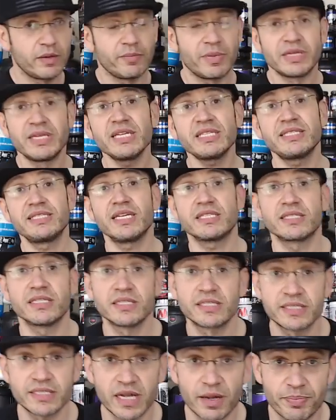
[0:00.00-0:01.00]
But this doesn't
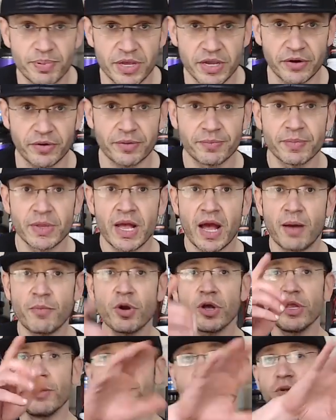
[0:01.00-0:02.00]
stop here. I'm
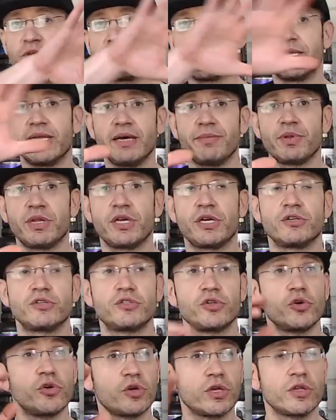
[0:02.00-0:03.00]
going to put the label here
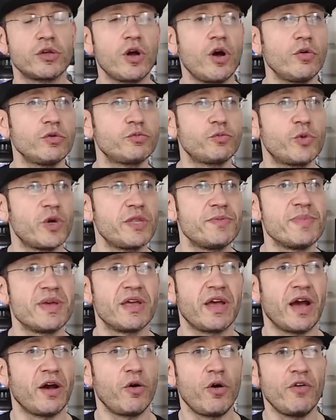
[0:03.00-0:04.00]
so you can go with
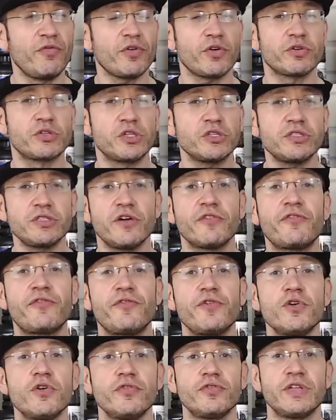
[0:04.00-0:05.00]
me over just a
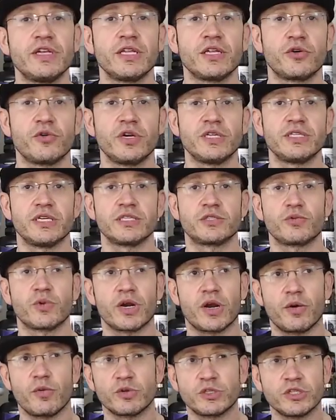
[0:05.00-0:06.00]
few of the ingredients
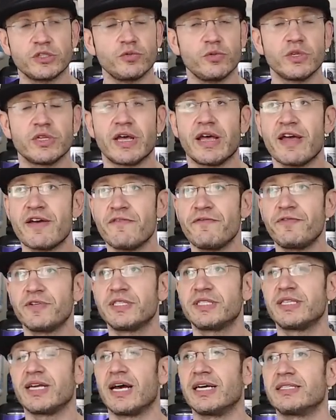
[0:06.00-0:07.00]
where I just want to
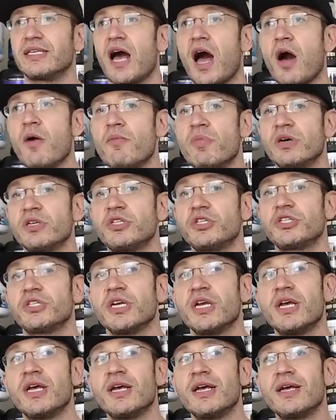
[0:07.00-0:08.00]
emphasize how
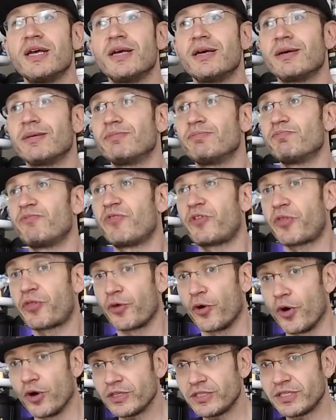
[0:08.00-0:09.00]
much
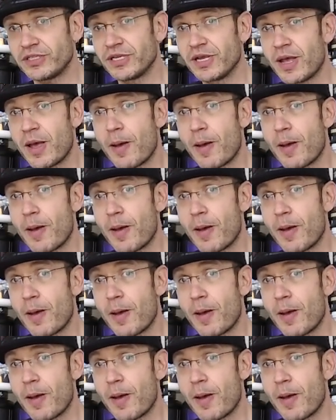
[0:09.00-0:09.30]
thought